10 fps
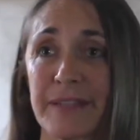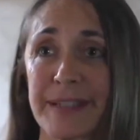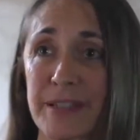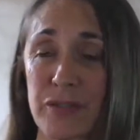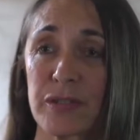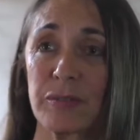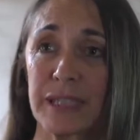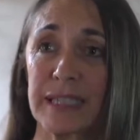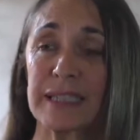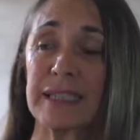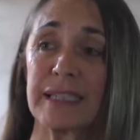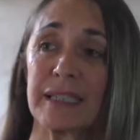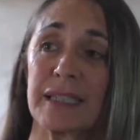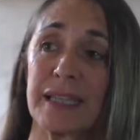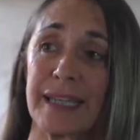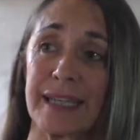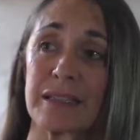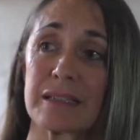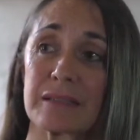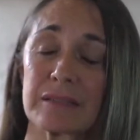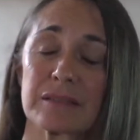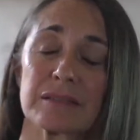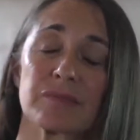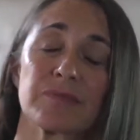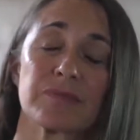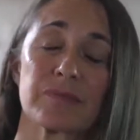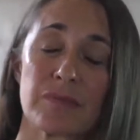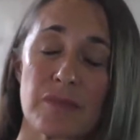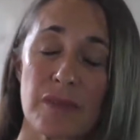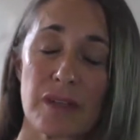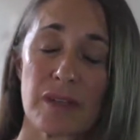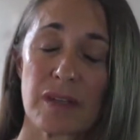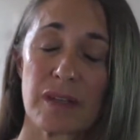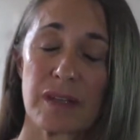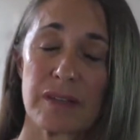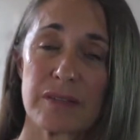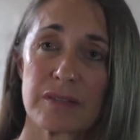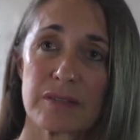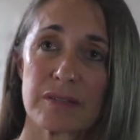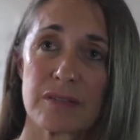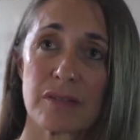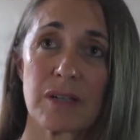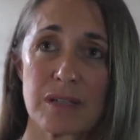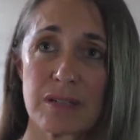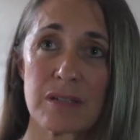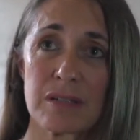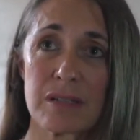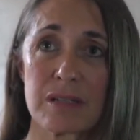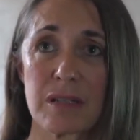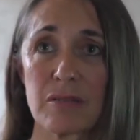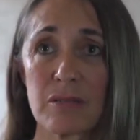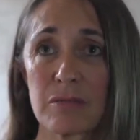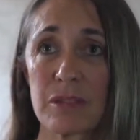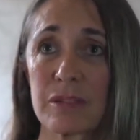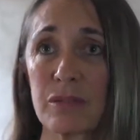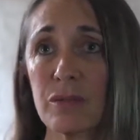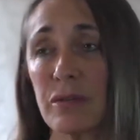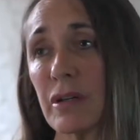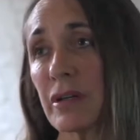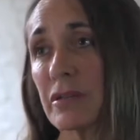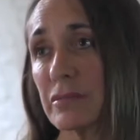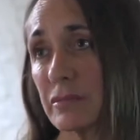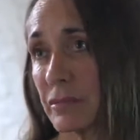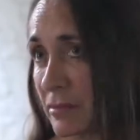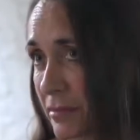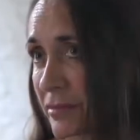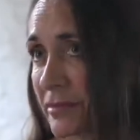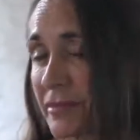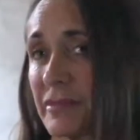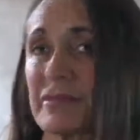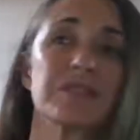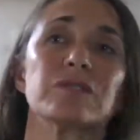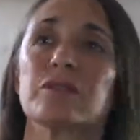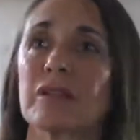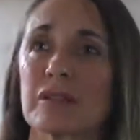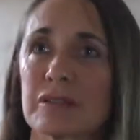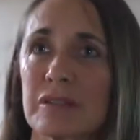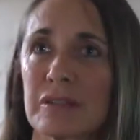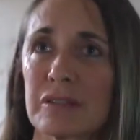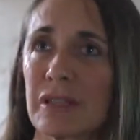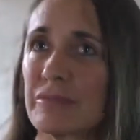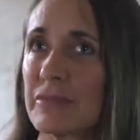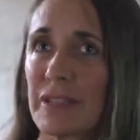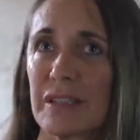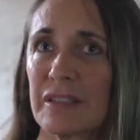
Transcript: extremely clean and neat. And so I started to say, well, you are, you are, you know, I'm,